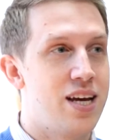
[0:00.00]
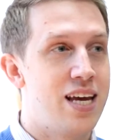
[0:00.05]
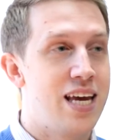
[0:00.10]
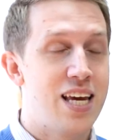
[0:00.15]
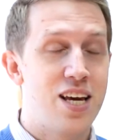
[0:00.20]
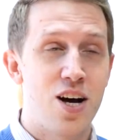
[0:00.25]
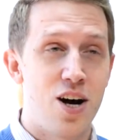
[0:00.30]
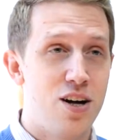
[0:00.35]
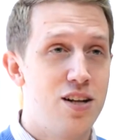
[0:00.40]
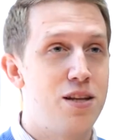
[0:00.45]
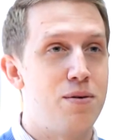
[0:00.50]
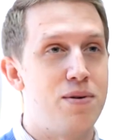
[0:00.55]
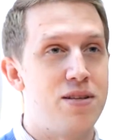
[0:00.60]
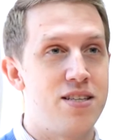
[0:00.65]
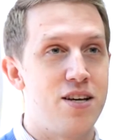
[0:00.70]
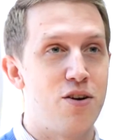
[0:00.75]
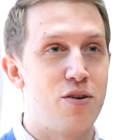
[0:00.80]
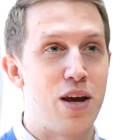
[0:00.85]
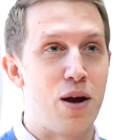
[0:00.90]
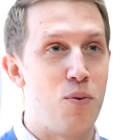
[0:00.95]
he called them and
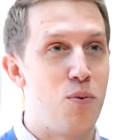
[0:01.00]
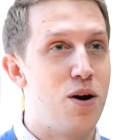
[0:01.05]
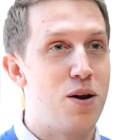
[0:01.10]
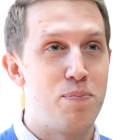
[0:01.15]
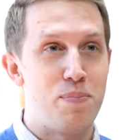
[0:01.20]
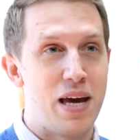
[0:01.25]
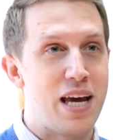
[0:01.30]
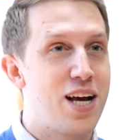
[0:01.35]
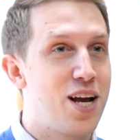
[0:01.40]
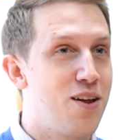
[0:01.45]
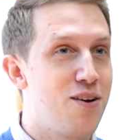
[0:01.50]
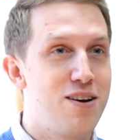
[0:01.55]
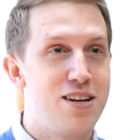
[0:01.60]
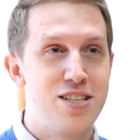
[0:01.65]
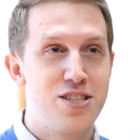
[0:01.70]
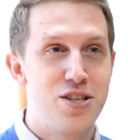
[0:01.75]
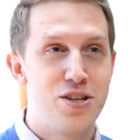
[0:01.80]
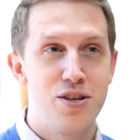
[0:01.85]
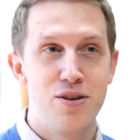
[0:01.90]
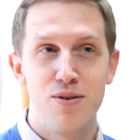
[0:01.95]
said, okay, what paint color
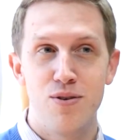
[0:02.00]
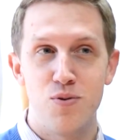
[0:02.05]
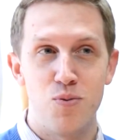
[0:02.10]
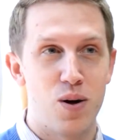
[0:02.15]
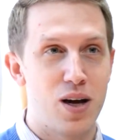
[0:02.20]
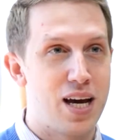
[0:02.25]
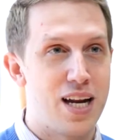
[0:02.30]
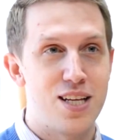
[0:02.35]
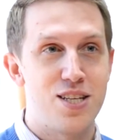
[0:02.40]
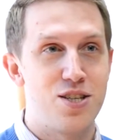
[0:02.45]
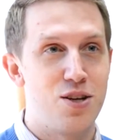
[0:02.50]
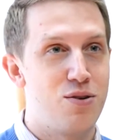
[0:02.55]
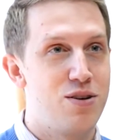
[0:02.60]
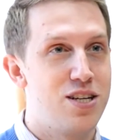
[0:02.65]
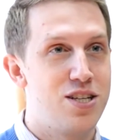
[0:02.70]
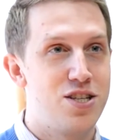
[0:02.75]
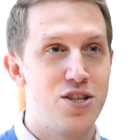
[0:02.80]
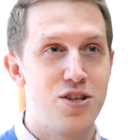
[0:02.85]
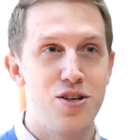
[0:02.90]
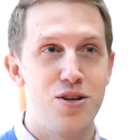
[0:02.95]
did you use? What kind of stone
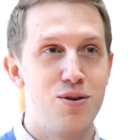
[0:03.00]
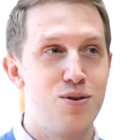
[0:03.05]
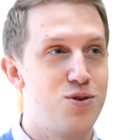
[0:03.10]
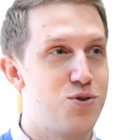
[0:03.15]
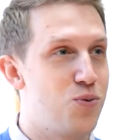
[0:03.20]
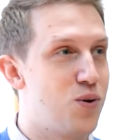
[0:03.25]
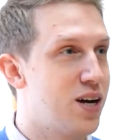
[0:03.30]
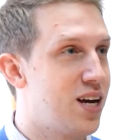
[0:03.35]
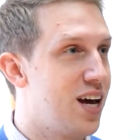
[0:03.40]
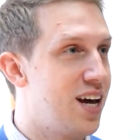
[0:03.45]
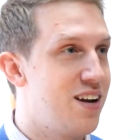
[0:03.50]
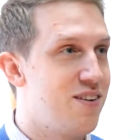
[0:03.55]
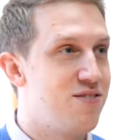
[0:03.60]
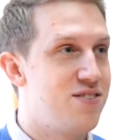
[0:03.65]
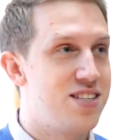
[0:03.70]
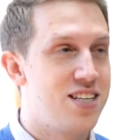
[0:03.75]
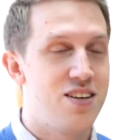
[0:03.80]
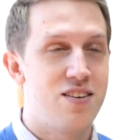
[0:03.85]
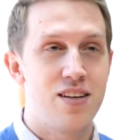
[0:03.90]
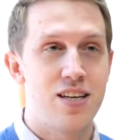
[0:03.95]
did you use? What kind of
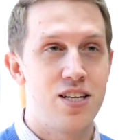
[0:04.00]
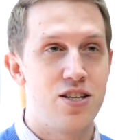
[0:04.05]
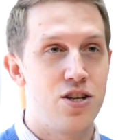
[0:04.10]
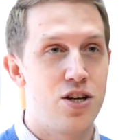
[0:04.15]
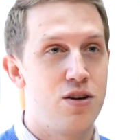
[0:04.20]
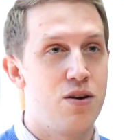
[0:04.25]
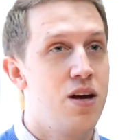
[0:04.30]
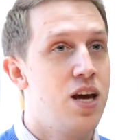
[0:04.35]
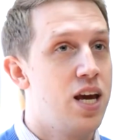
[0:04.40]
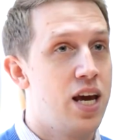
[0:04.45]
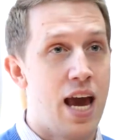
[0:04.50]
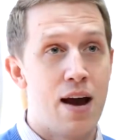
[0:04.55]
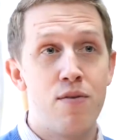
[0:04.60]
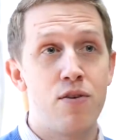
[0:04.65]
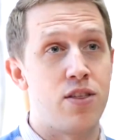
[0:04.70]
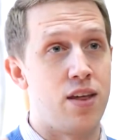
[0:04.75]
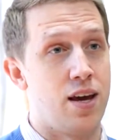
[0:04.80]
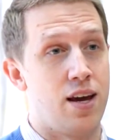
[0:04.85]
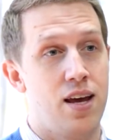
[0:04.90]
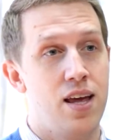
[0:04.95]
ceiling did you use?
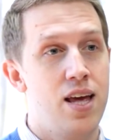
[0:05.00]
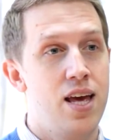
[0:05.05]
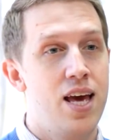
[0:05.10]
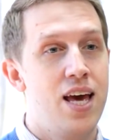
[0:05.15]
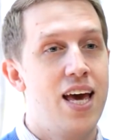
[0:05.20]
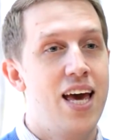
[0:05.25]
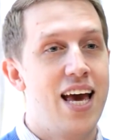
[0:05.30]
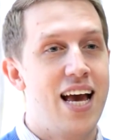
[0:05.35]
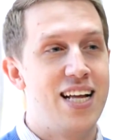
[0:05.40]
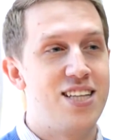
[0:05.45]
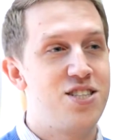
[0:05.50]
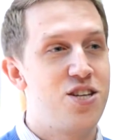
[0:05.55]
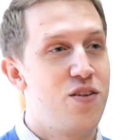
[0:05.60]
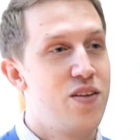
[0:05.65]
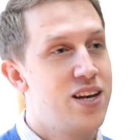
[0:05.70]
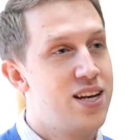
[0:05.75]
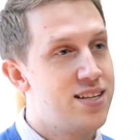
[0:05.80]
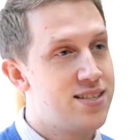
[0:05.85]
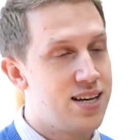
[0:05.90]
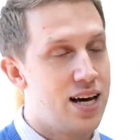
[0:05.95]
Everything. And so they
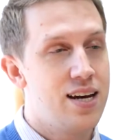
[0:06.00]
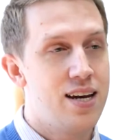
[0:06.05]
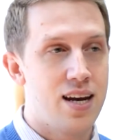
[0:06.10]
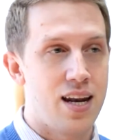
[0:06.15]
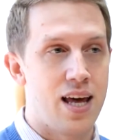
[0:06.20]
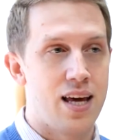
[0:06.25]
designed it